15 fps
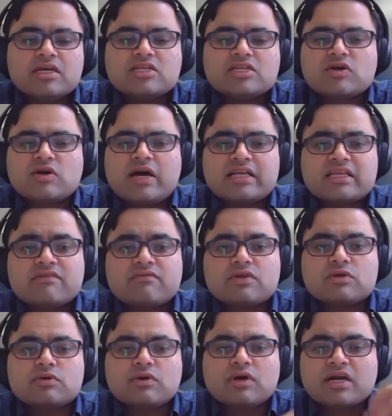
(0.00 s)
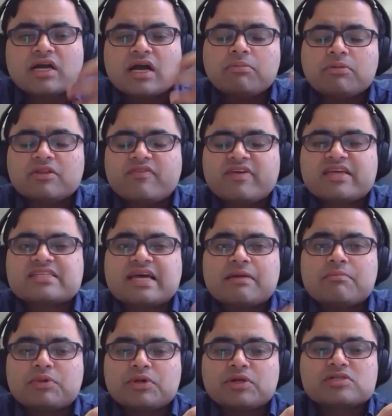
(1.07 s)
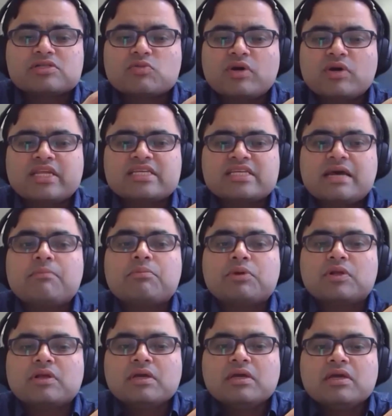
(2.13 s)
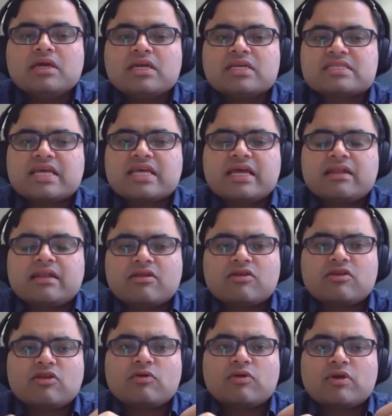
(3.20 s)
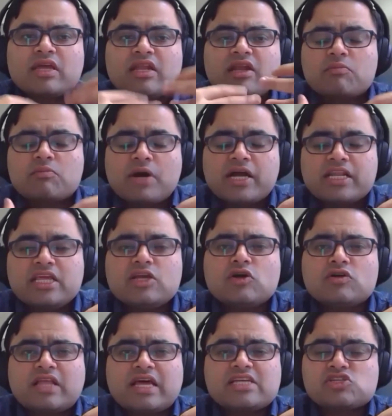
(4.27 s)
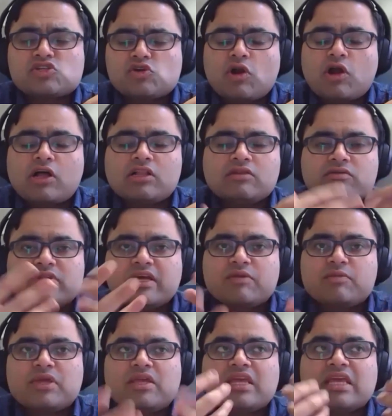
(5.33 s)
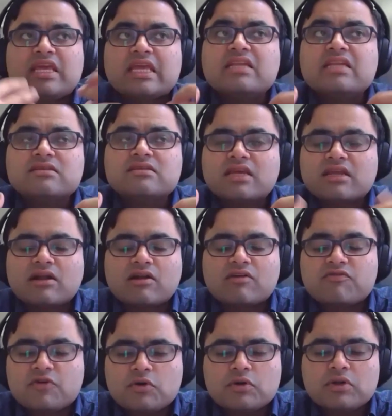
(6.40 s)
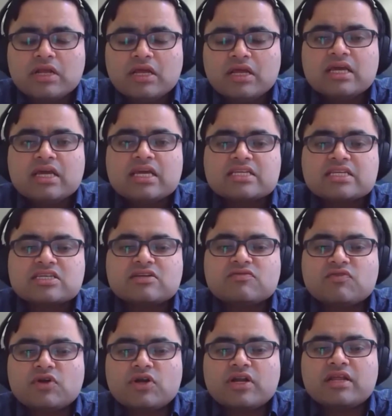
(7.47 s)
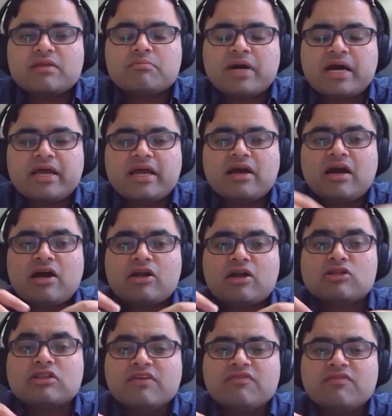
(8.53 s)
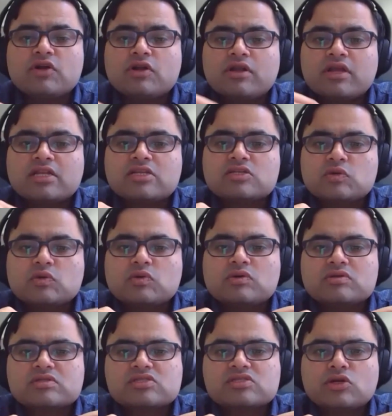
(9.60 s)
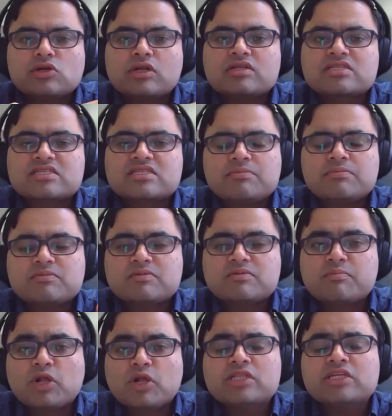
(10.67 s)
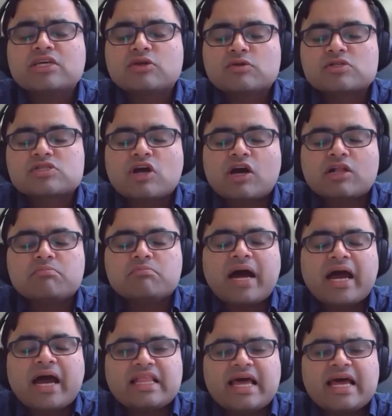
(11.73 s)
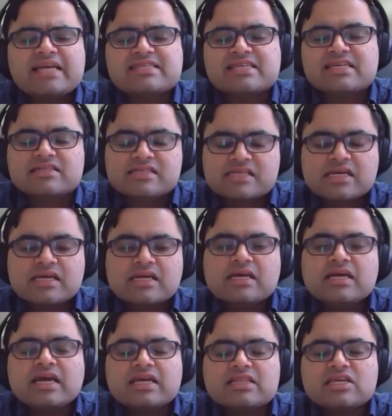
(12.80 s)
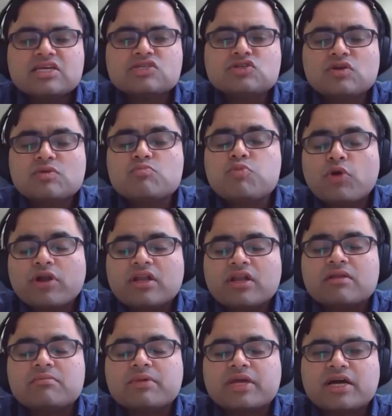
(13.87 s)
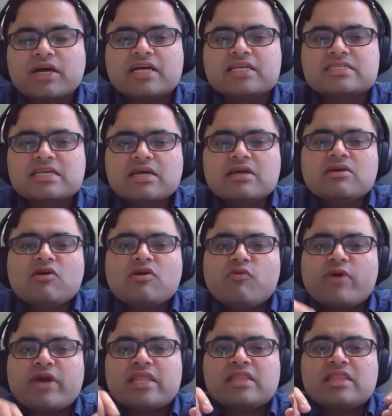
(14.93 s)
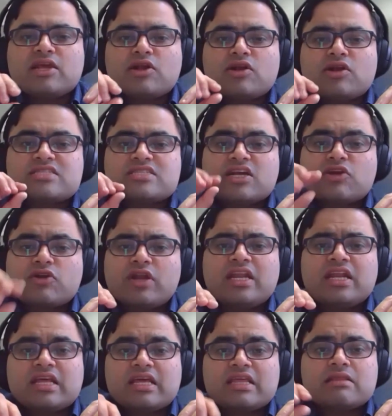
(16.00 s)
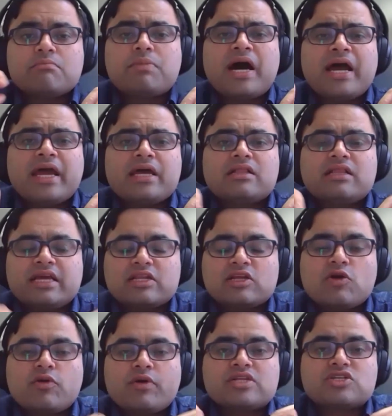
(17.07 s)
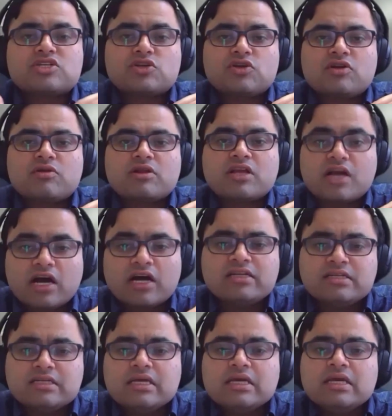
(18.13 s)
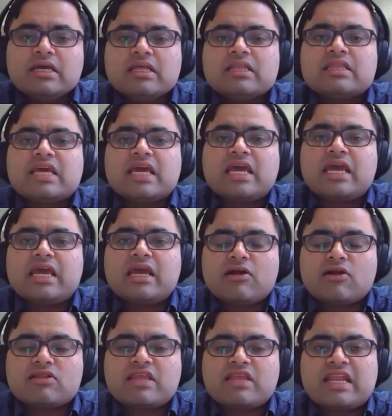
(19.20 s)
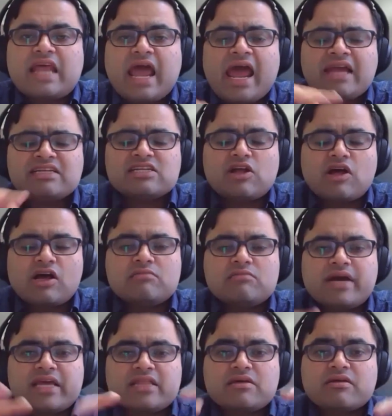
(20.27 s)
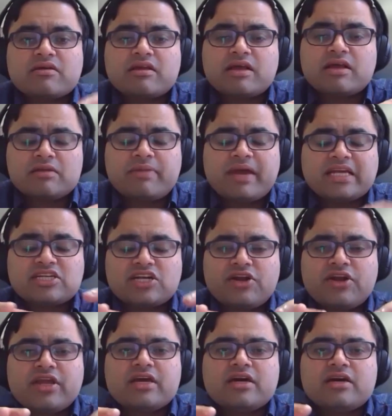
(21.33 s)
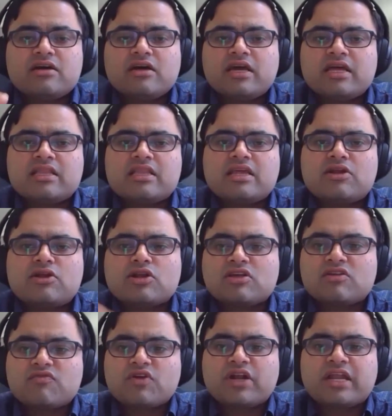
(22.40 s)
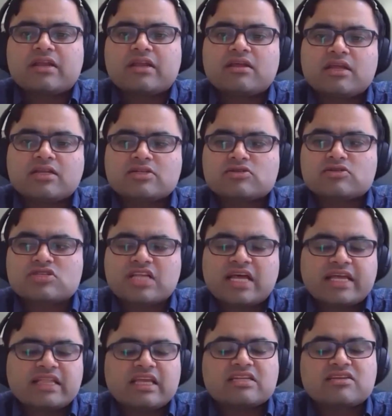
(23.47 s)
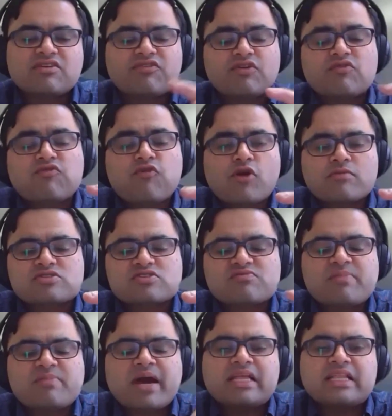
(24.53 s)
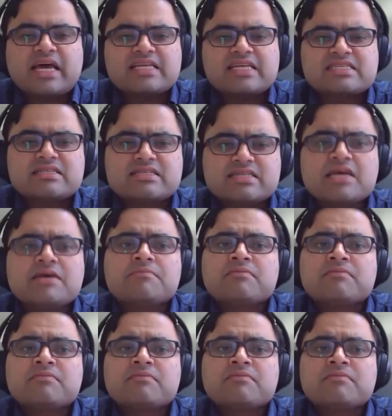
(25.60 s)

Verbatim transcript: And so, I'll give you a couple of examples. One example is that you know in our body, cholesterol that we eat in our food is converted by our liver into certain submolecules called bile acids. And these are important because when they're secreted in the bile and go into your gut, they are then acted on by the gut bacteria and they are converted into slightly different forms of bile acids.